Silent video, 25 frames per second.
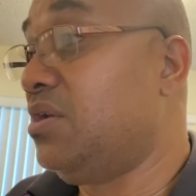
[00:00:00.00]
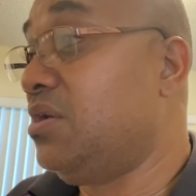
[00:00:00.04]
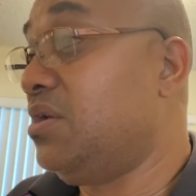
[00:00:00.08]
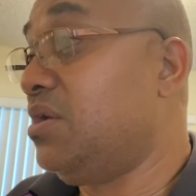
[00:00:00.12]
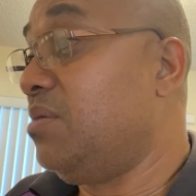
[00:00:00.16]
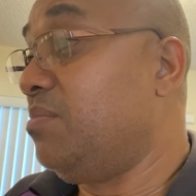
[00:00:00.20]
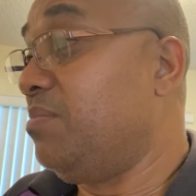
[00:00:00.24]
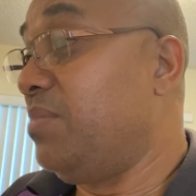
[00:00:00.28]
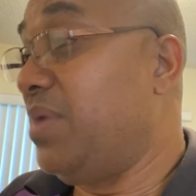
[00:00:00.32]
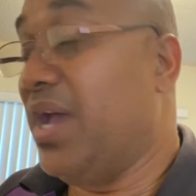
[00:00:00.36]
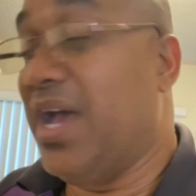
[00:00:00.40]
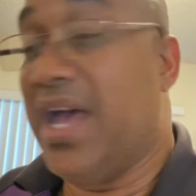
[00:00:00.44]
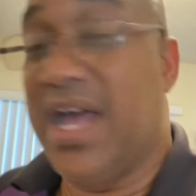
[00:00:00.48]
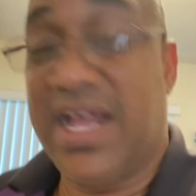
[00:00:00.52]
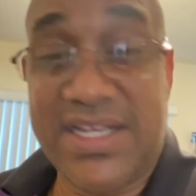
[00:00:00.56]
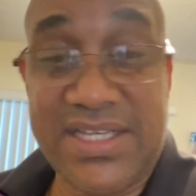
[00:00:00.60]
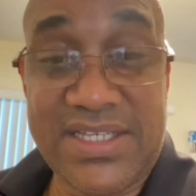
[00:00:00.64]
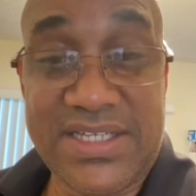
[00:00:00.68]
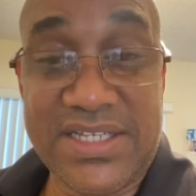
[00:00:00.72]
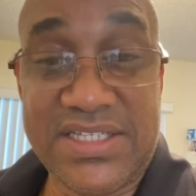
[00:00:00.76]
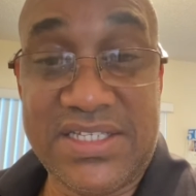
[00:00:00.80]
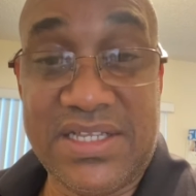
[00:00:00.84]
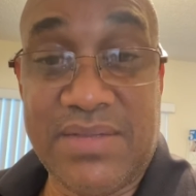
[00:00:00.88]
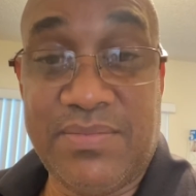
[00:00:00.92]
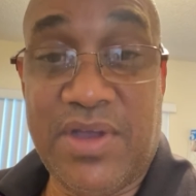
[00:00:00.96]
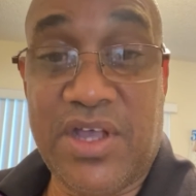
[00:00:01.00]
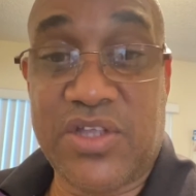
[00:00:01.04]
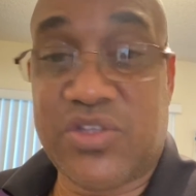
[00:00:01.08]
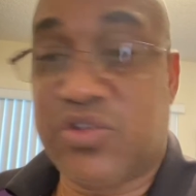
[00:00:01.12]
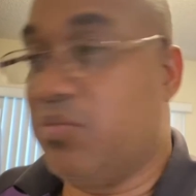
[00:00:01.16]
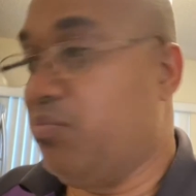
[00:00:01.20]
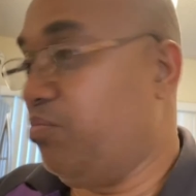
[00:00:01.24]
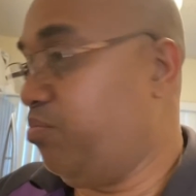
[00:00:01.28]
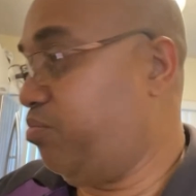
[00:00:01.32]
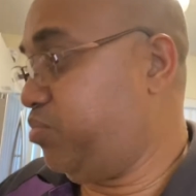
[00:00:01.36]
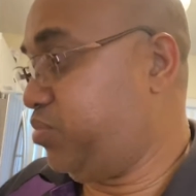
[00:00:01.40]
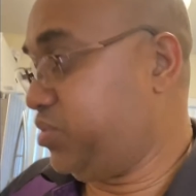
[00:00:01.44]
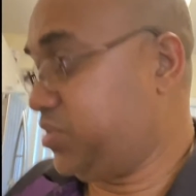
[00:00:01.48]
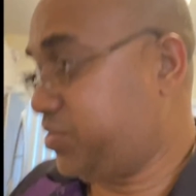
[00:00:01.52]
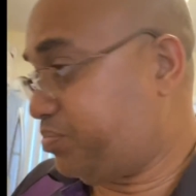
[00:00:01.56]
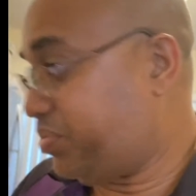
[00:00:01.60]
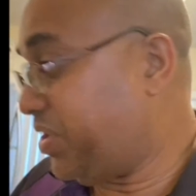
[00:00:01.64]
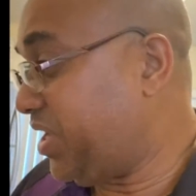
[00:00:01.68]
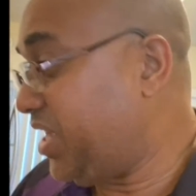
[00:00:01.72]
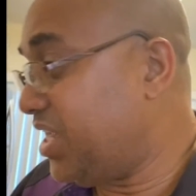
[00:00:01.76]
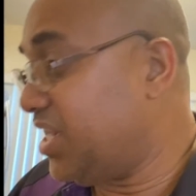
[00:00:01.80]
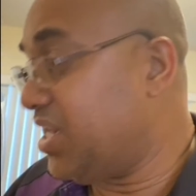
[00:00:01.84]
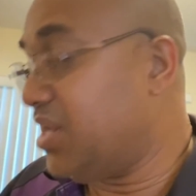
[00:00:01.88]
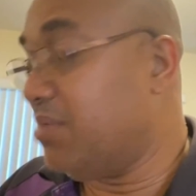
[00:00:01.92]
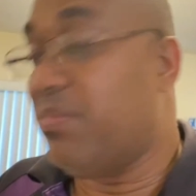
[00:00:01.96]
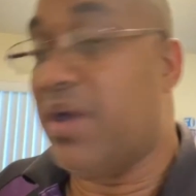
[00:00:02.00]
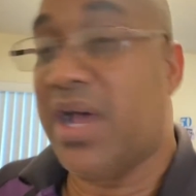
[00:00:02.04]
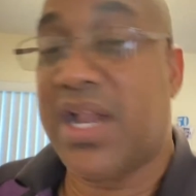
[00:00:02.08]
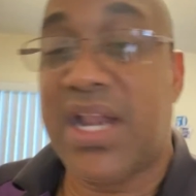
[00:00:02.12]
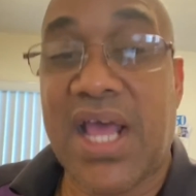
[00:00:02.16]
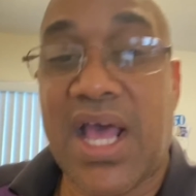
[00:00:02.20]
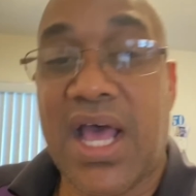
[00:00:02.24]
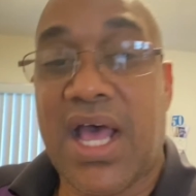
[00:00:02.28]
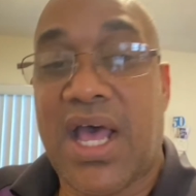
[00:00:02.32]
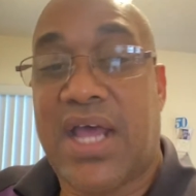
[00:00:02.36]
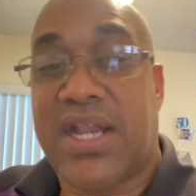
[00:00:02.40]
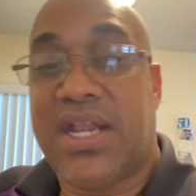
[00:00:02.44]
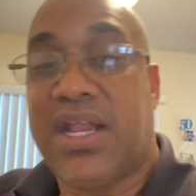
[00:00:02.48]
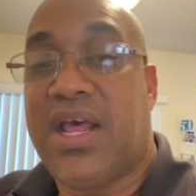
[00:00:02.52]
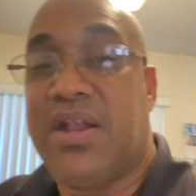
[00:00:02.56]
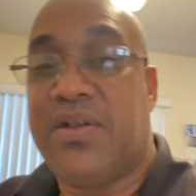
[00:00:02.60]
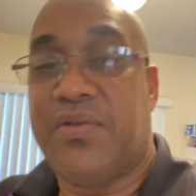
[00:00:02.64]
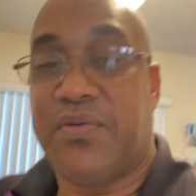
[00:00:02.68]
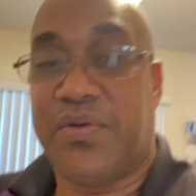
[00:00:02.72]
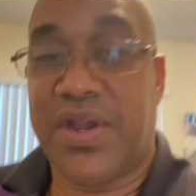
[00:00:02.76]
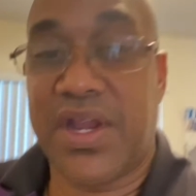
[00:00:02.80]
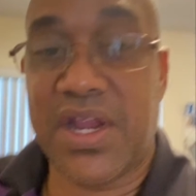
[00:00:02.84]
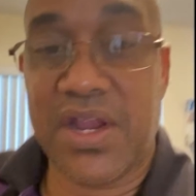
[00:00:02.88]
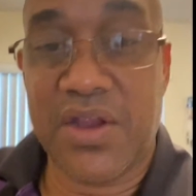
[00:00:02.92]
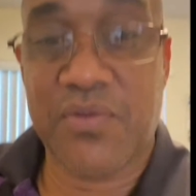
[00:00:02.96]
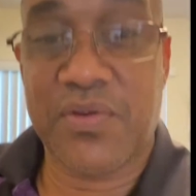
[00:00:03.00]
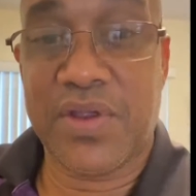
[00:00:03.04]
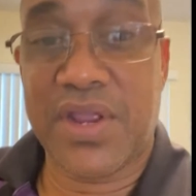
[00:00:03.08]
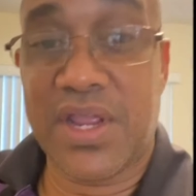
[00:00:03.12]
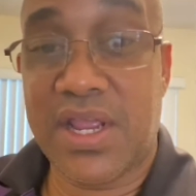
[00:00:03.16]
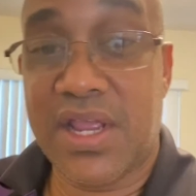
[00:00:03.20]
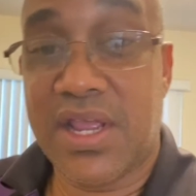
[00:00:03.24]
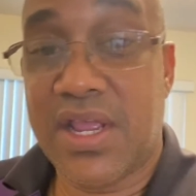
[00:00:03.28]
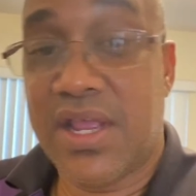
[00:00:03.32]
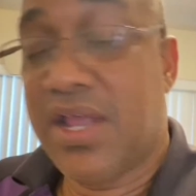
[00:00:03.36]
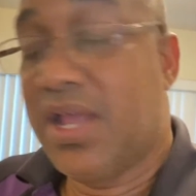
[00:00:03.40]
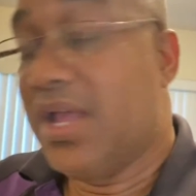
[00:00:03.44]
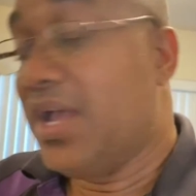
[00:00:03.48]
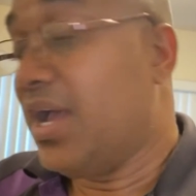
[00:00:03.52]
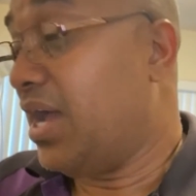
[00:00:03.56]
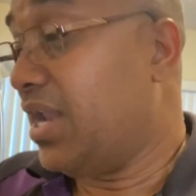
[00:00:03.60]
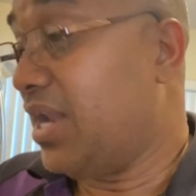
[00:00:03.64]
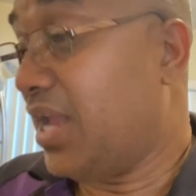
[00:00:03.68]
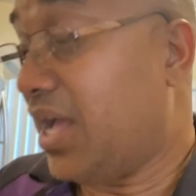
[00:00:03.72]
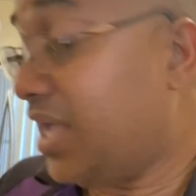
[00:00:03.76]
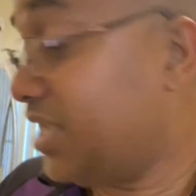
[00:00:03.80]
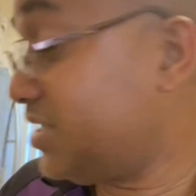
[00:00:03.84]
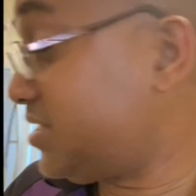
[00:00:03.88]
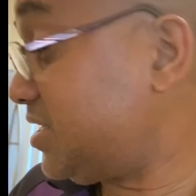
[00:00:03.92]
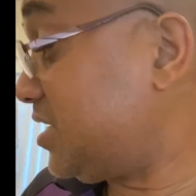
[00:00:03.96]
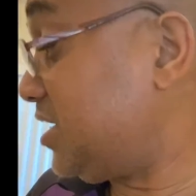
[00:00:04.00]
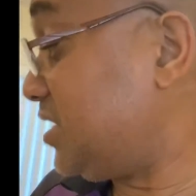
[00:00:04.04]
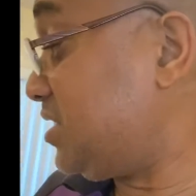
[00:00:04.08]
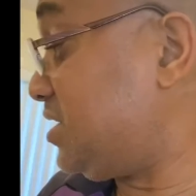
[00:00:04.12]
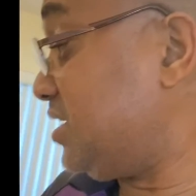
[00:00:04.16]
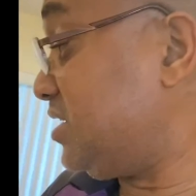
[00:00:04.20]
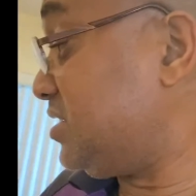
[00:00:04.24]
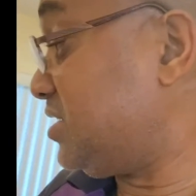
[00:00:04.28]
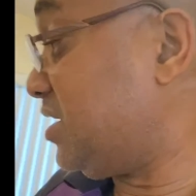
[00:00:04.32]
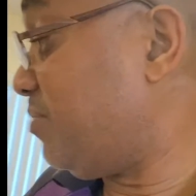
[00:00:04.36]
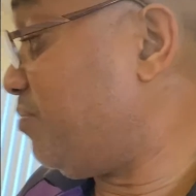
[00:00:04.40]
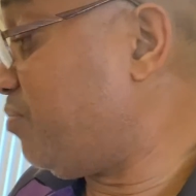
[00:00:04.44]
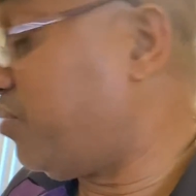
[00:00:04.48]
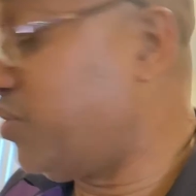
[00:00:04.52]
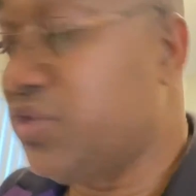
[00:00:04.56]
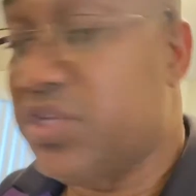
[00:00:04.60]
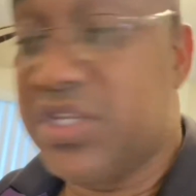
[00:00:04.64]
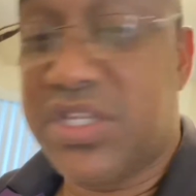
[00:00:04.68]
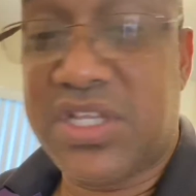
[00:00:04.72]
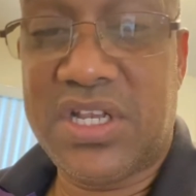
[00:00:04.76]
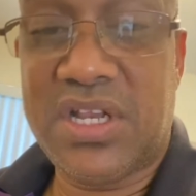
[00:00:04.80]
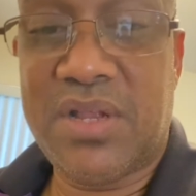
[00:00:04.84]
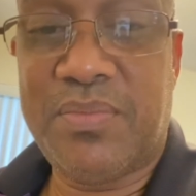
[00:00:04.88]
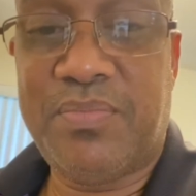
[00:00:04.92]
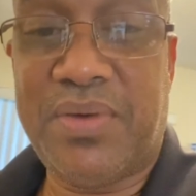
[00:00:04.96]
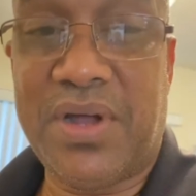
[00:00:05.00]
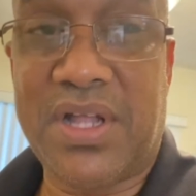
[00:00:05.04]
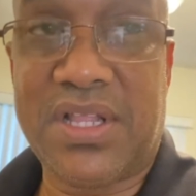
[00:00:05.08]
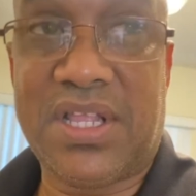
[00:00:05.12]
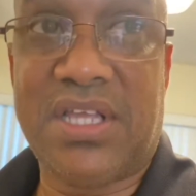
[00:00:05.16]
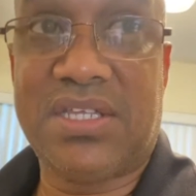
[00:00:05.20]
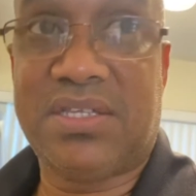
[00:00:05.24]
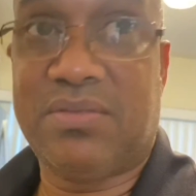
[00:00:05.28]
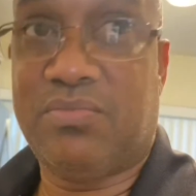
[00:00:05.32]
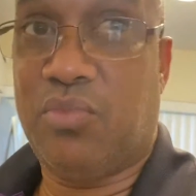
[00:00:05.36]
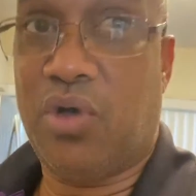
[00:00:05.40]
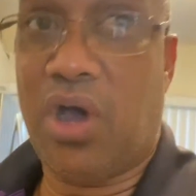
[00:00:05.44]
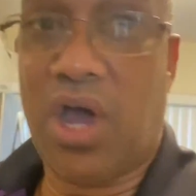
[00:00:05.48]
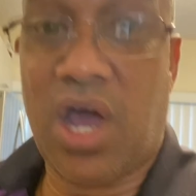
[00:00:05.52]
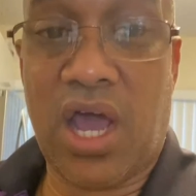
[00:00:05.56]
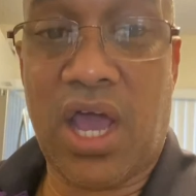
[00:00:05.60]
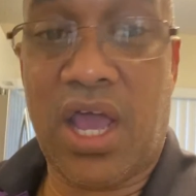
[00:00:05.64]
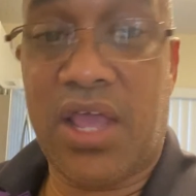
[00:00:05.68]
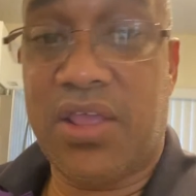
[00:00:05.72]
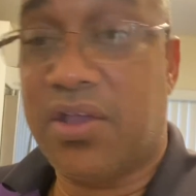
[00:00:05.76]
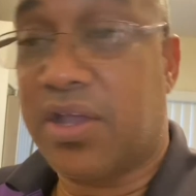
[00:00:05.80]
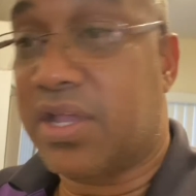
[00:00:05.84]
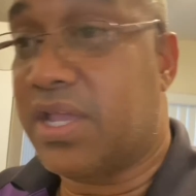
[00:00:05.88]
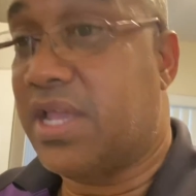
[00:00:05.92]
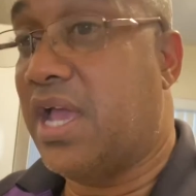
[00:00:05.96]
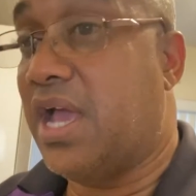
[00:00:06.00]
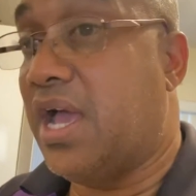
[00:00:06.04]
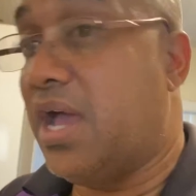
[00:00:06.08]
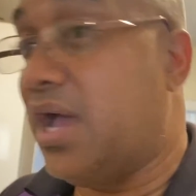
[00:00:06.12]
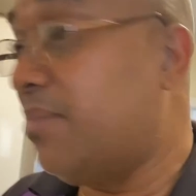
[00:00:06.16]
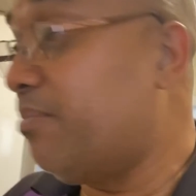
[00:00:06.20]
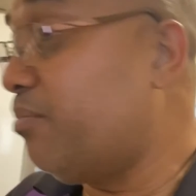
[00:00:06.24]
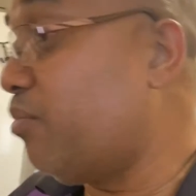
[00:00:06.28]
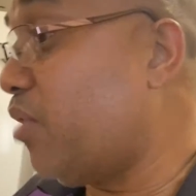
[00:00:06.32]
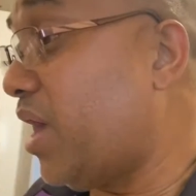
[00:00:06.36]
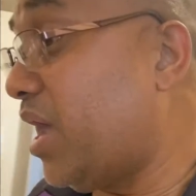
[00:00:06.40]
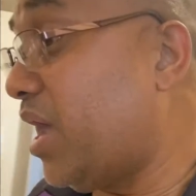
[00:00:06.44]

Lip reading: my aunties, they must peel the banana and rare and all sort of things and put it in the pot and say, boy, you can't boil